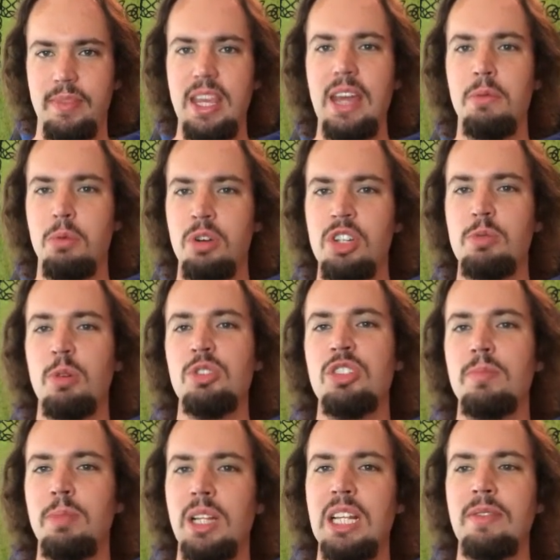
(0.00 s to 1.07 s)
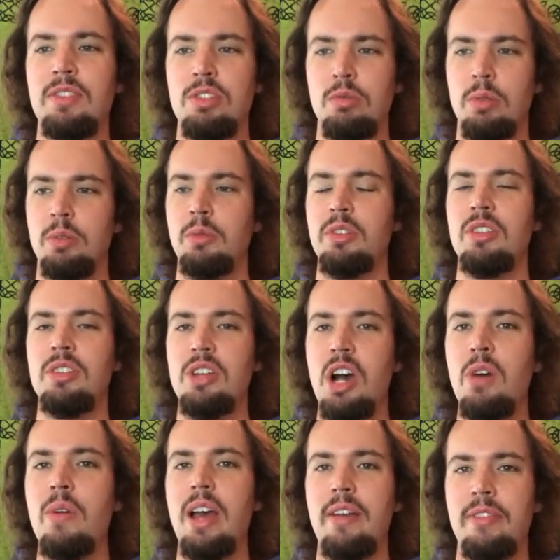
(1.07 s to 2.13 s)
And we're supposed to believe this one with
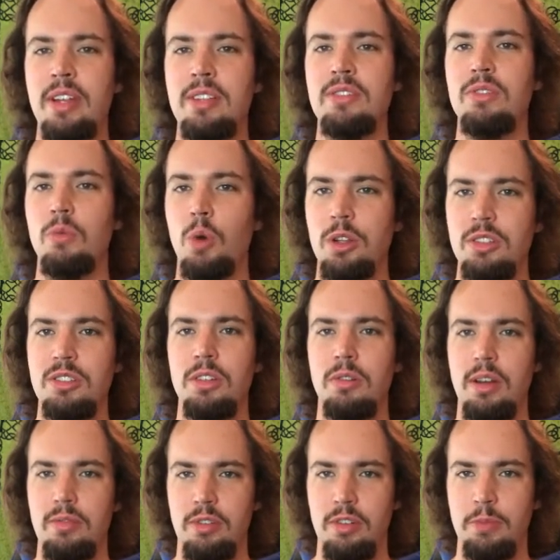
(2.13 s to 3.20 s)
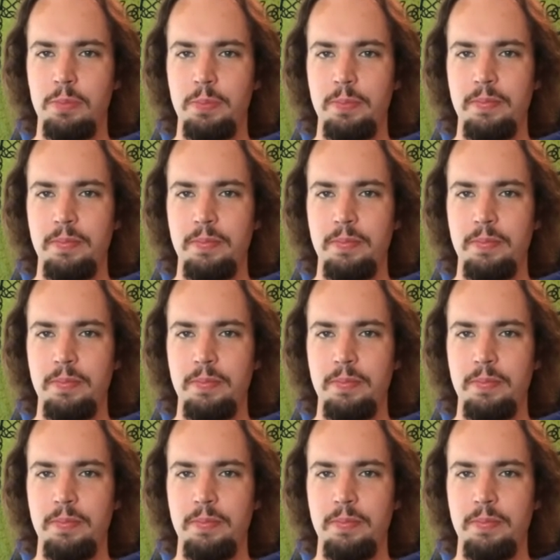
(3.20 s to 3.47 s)
no evidence whatsoever.